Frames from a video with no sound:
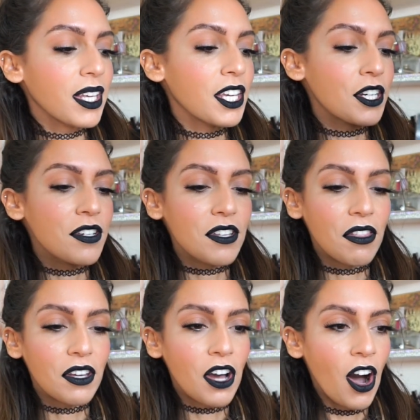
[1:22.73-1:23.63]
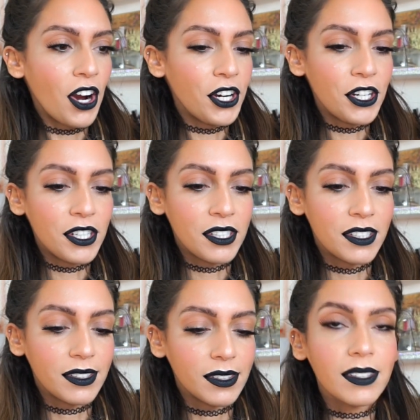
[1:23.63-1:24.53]
here is the card
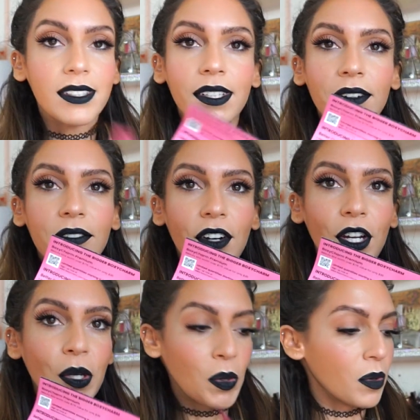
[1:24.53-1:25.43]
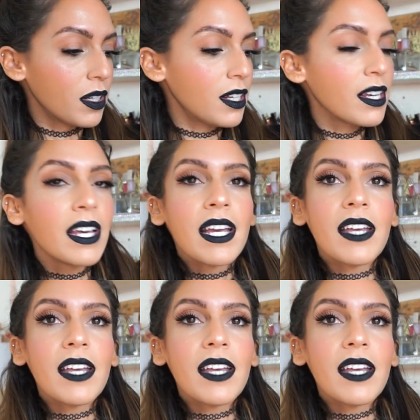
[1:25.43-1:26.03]
very cool.